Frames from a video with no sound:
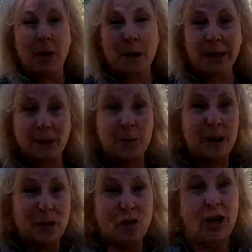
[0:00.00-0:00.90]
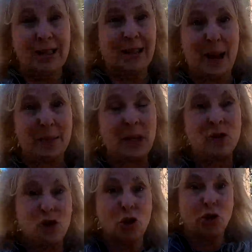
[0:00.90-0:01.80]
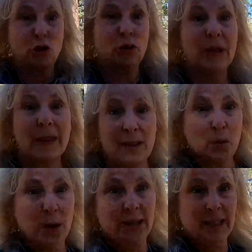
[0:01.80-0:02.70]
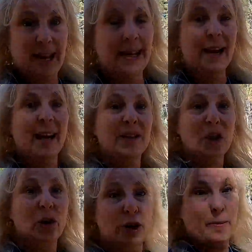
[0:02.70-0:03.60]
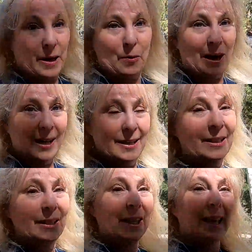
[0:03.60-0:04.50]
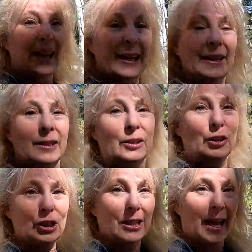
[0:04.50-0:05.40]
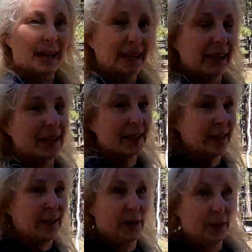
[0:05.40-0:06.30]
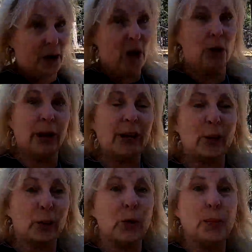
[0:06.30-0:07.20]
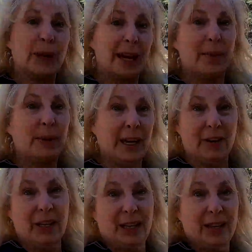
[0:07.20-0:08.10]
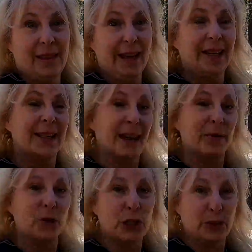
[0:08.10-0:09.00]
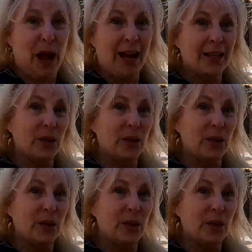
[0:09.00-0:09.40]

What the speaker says: I wanted to make sure I stopped and showed you this one site. I saw it on my way in. It looks like it's a great group camping area, like several spots